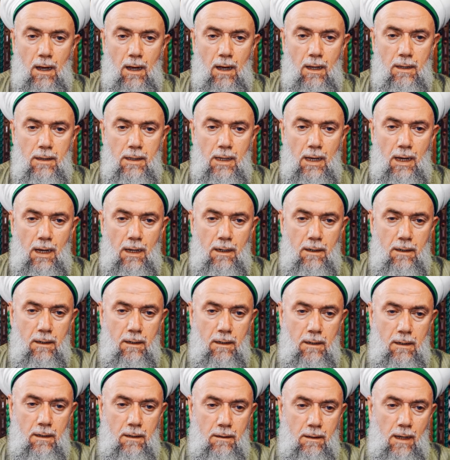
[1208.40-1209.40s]
and they
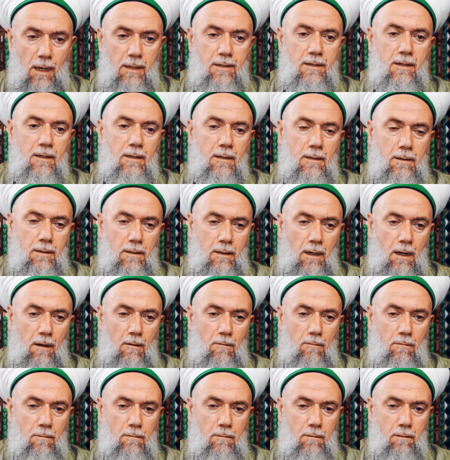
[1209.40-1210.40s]
are nothing
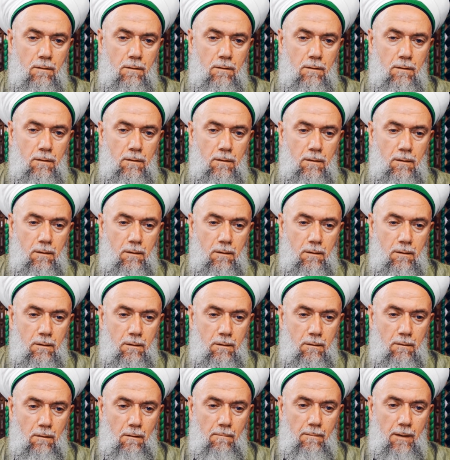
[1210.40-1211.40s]
now.
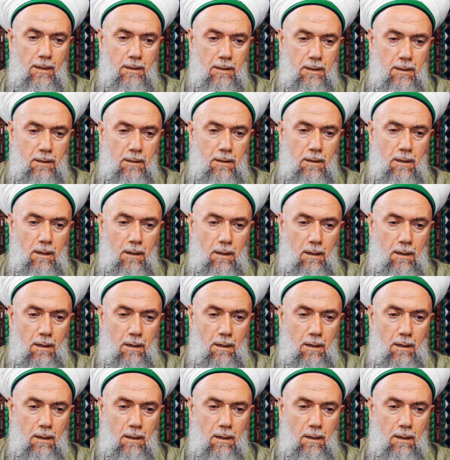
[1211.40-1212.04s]
Nobody